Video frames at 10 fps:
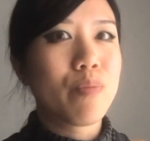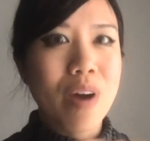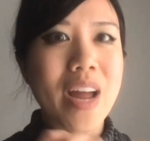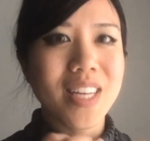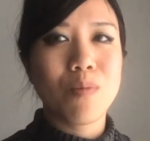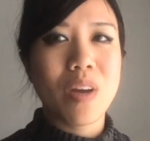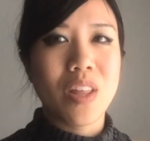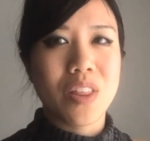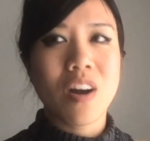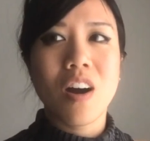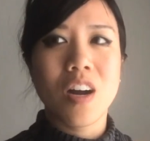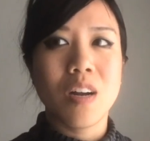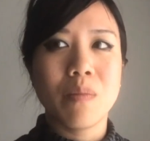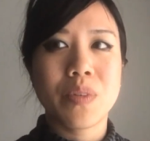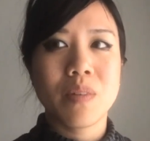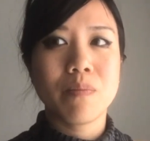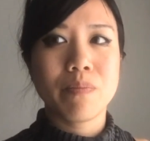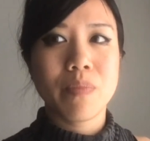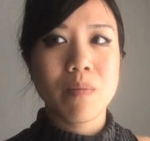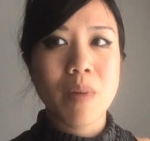bread, with carbs,
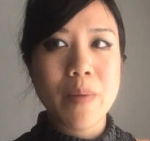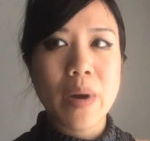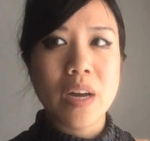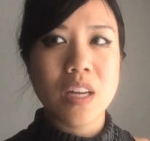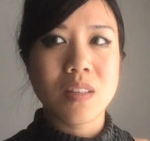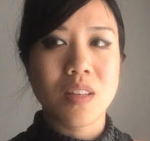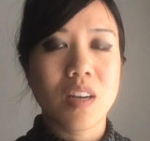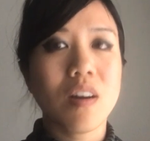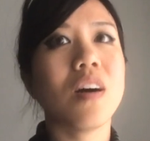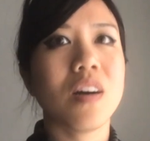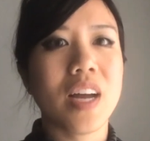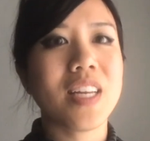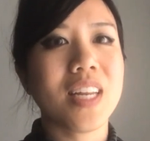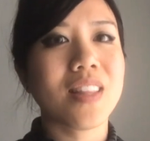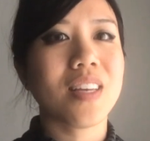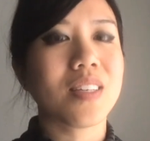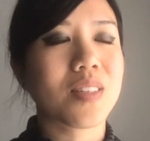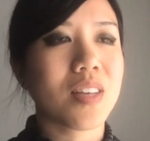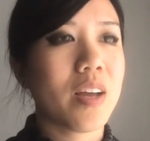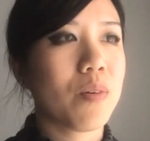my body is like, oh, I need
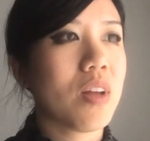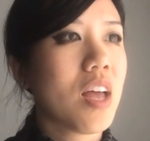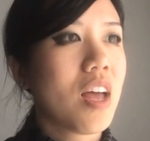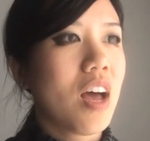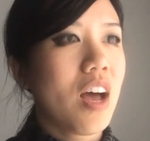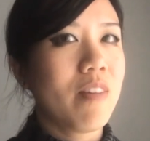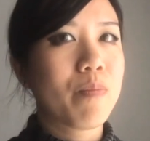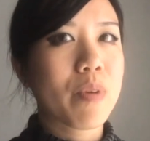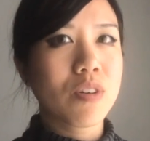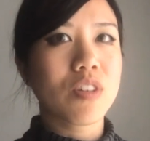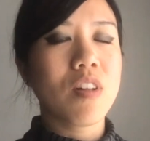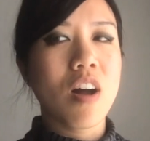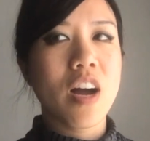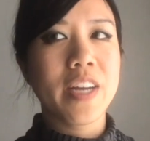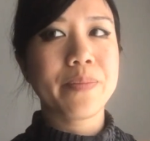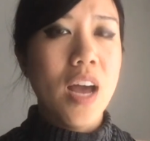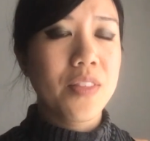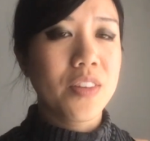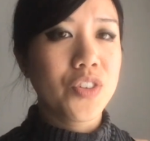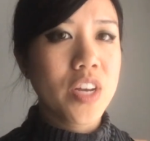this. I've burned a lot
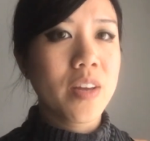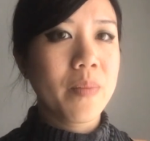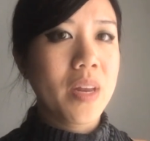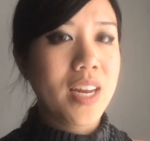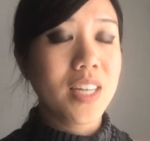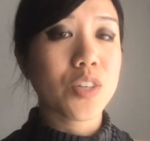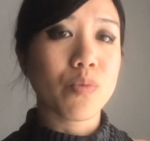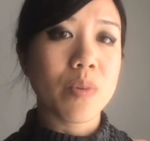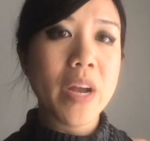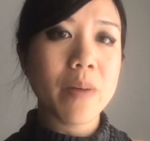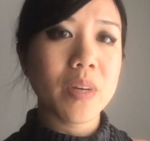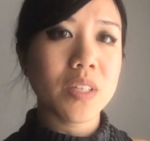at the gym and I need to repair